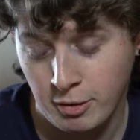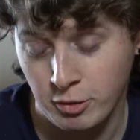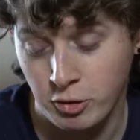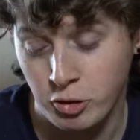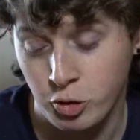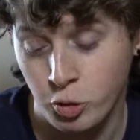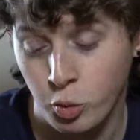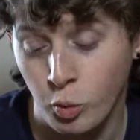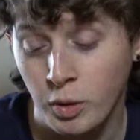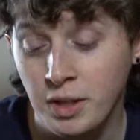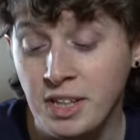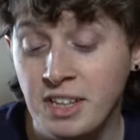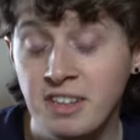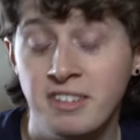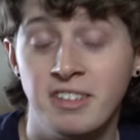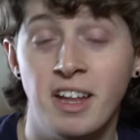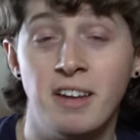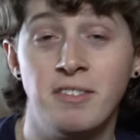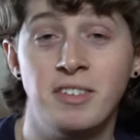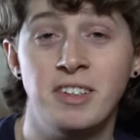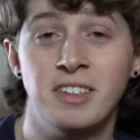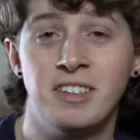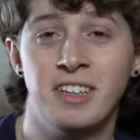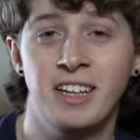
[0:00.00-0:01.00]
out in
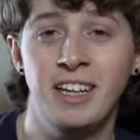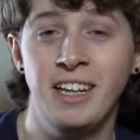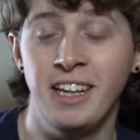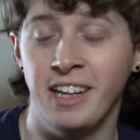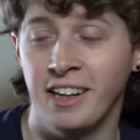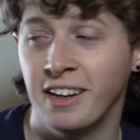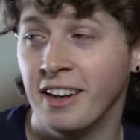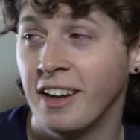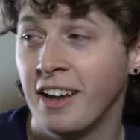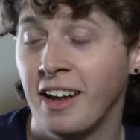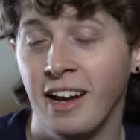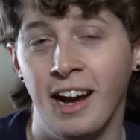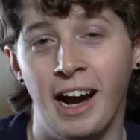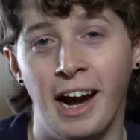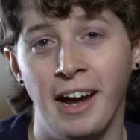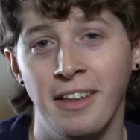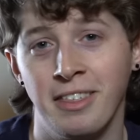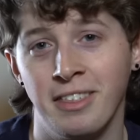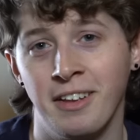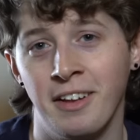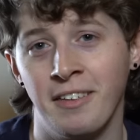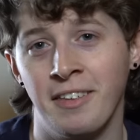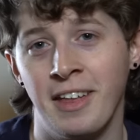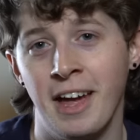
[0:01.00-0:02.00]
2017. I
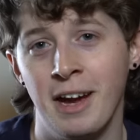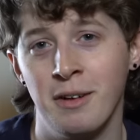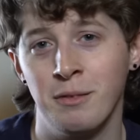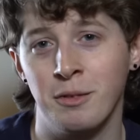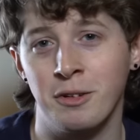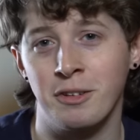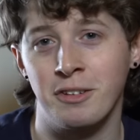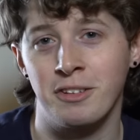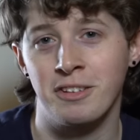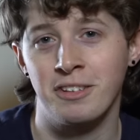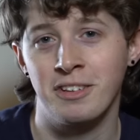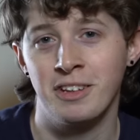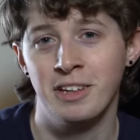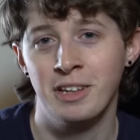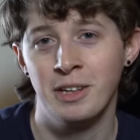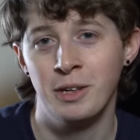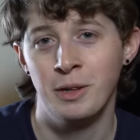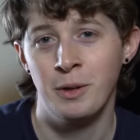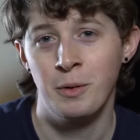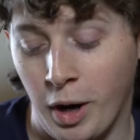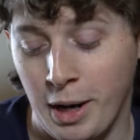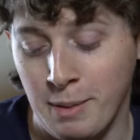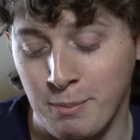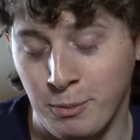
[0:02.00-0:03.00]
thought that was
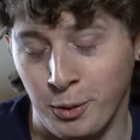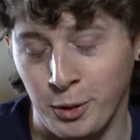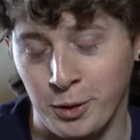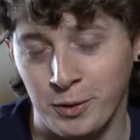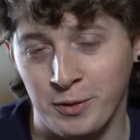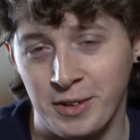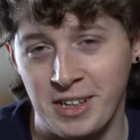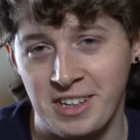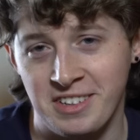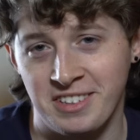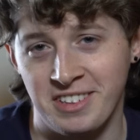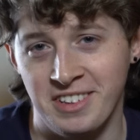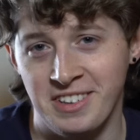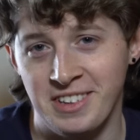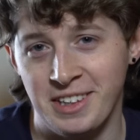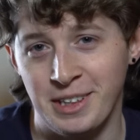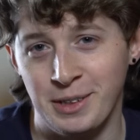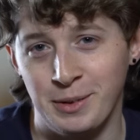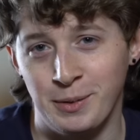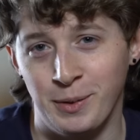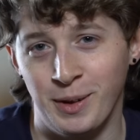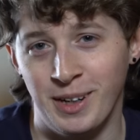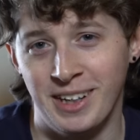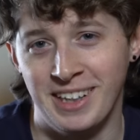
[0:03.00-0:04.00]
way more recent
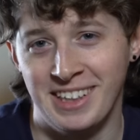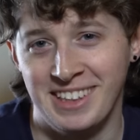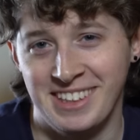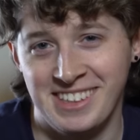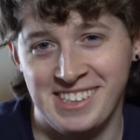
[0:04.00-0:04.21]
than it was.